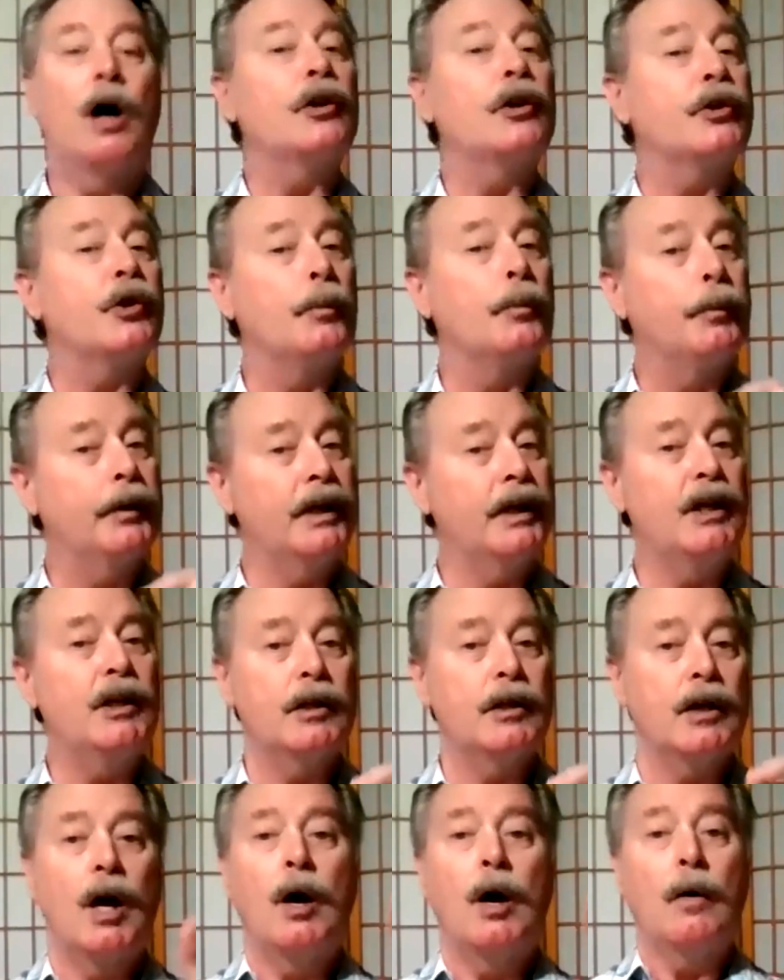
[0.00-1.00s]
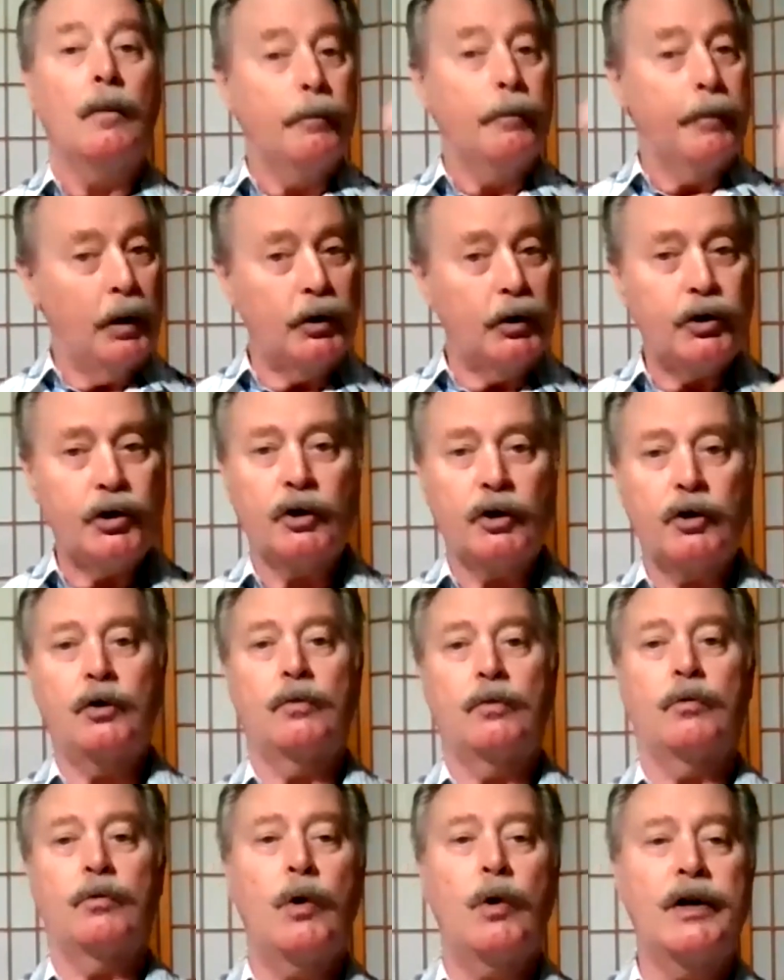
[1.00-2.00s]
Also, please post your
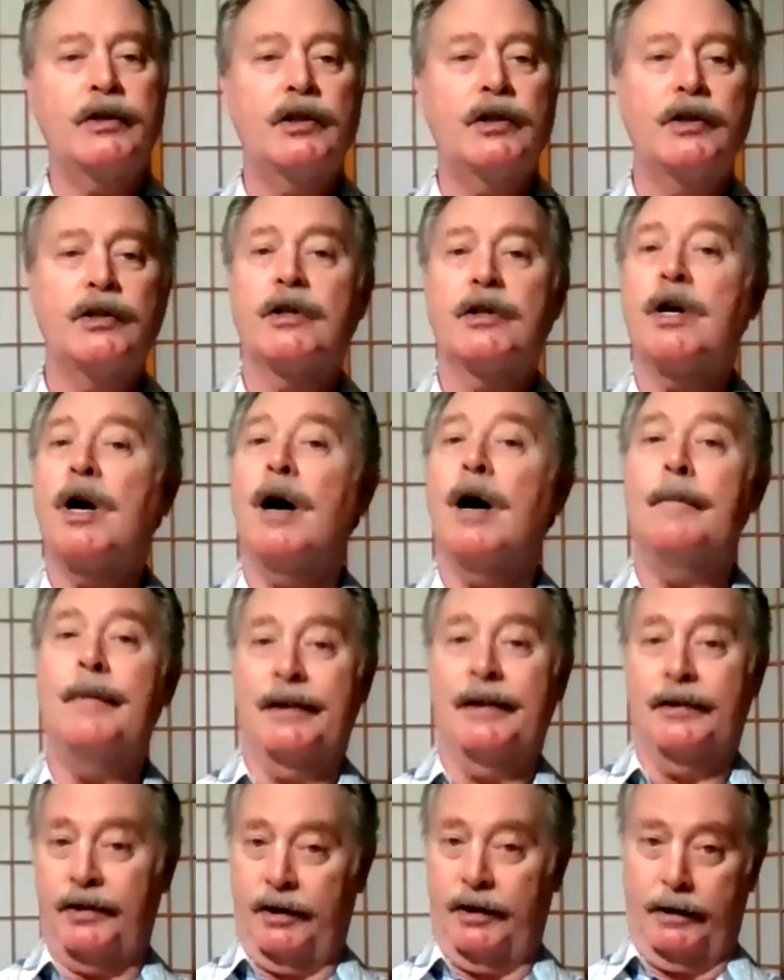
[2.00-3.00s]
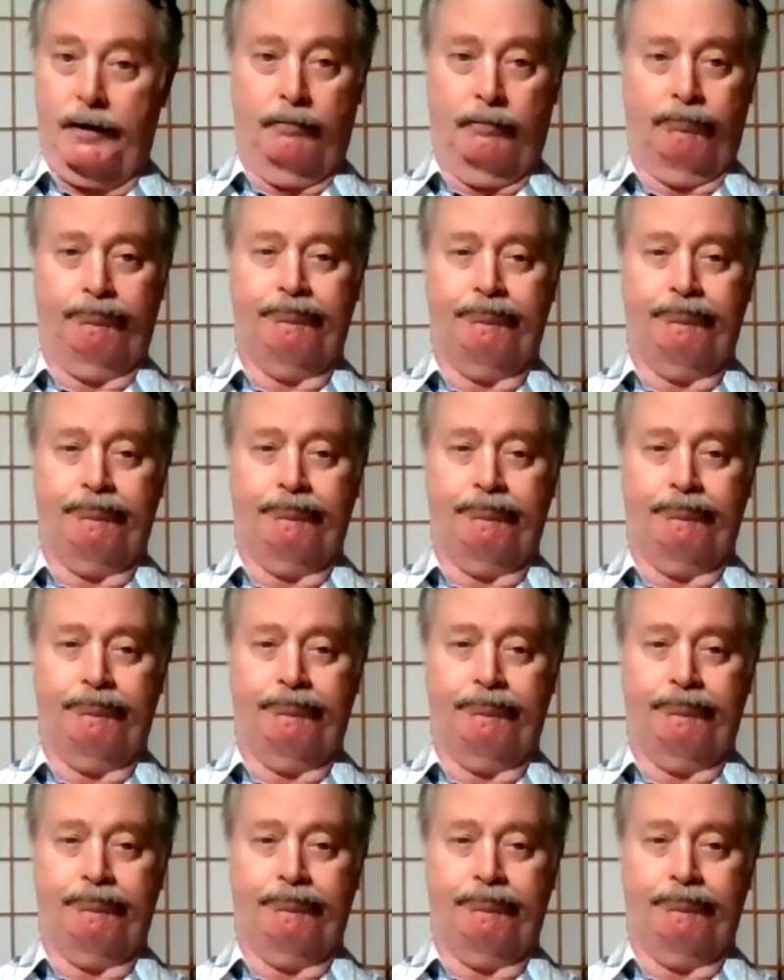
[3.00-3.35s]
questions and comments here.